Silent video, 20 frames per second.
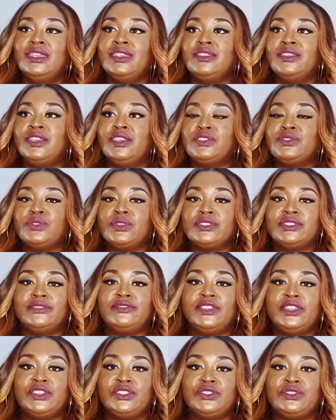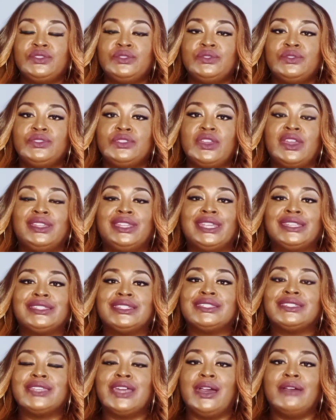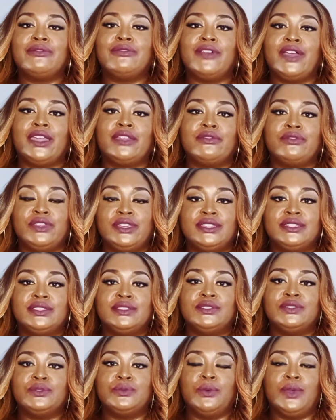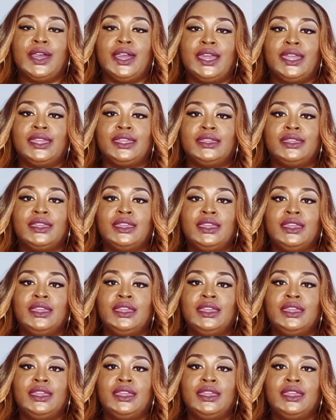these sorts of issues are like the top five reasons why